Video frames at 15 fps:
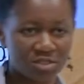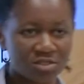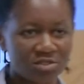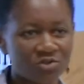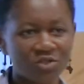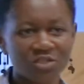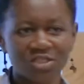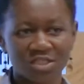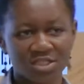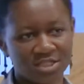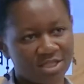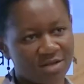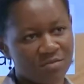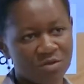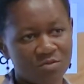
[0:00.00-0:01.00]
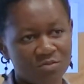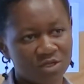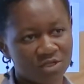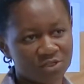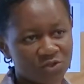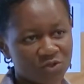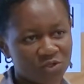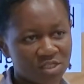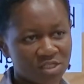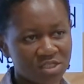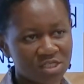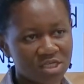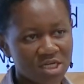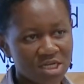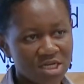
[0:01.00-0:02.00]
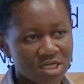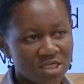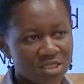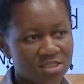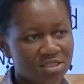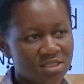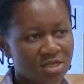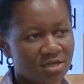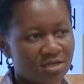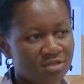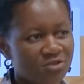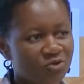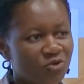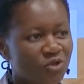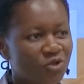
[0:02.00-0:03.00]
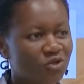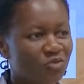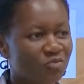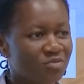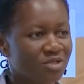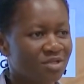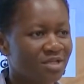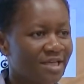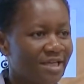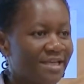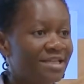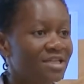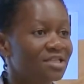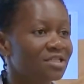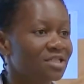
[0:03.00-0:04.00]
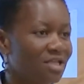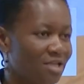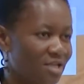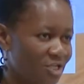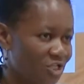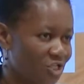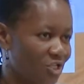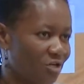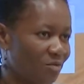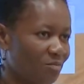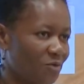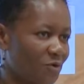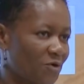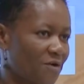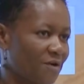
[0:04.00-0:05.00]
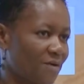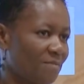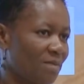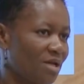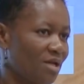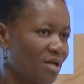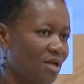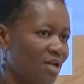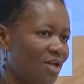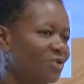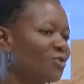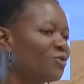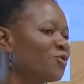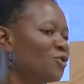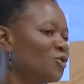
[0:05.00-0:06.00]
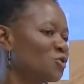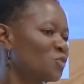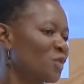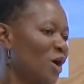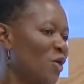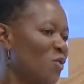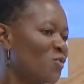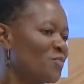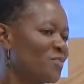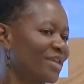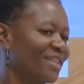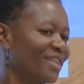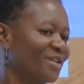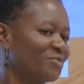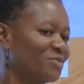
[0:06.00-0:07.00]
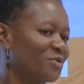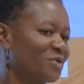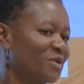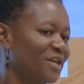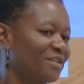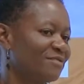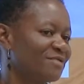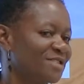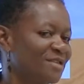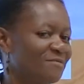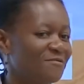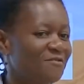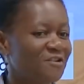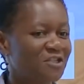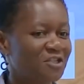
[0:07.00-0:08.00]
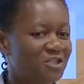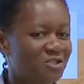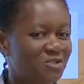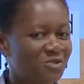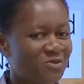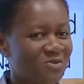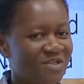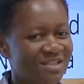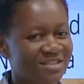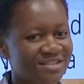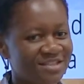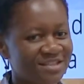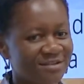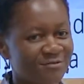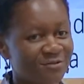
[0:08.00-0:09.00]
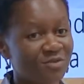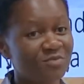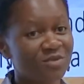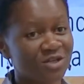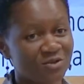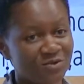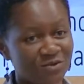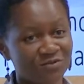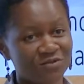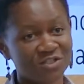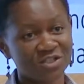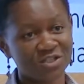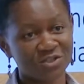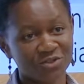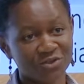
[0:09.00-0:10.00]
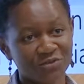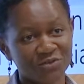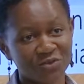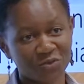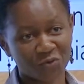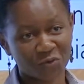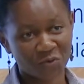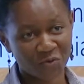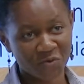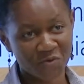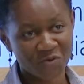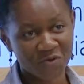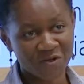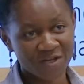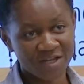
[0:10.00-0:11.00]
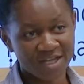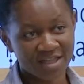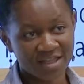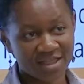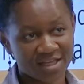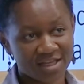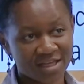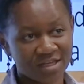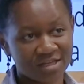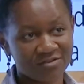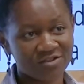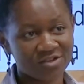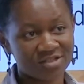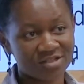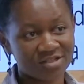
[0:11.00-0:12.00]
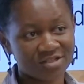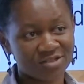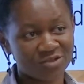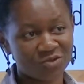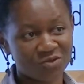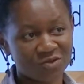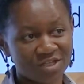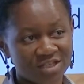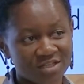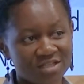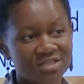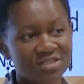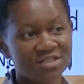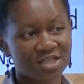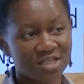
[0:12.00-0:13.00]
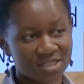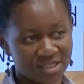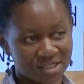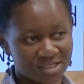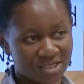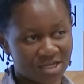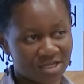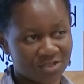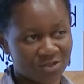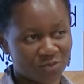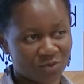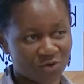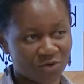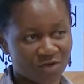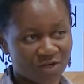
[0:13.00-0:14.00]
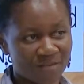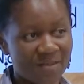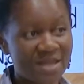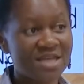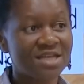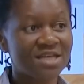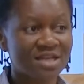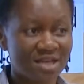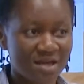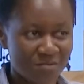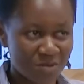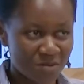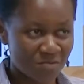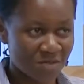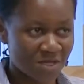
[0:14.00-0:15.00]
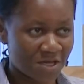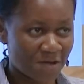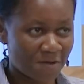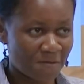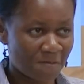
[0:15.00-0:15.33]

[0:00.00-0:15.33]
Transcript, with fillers: It's not just Namibian students, it's, uh, it's going to be an international program. And of course, we are hoping that we will have some Finnish students from the University of Turku that are interested in doing this data science program in Namibia.